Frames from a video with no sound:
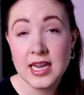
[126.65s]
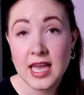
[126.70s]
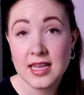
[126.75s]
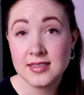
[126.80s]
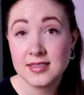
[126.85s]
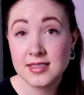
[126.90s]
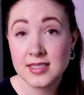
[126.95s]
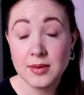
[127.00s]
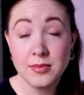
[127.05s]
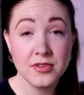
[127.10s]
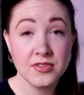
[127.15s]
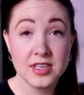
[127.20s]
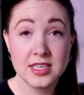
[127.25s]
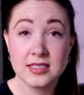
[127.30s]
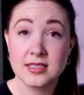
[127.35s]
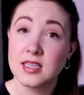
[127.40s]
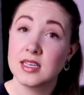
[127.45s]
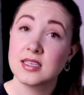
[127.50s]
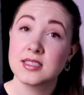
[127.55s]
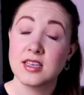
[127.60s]
and some of
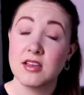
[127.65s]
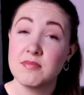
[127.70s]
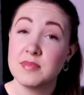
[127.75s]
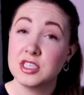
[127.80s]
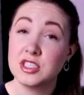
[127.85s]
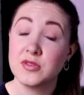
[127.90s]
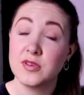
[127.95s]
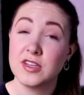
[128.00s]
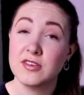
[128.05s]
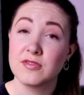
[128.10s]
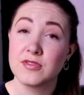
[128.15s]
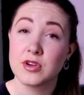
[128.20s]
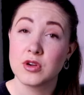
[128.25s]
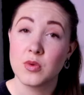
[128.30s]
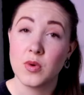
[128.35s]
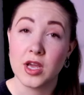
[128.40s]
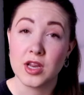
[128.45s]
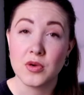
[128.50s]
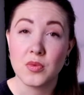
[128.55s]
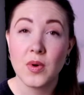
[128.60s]
these things I've been doing for
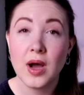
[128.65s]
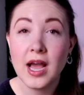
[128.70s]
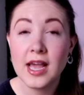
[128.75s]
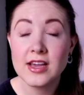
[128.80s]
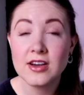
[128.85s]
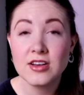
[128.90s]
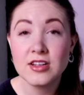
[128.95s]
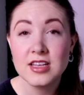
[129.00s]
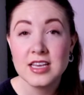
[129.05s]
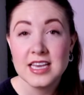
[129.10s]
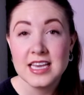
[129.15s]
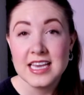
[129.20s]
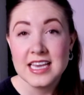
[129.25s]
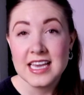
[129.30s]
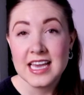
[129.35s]
quite a while,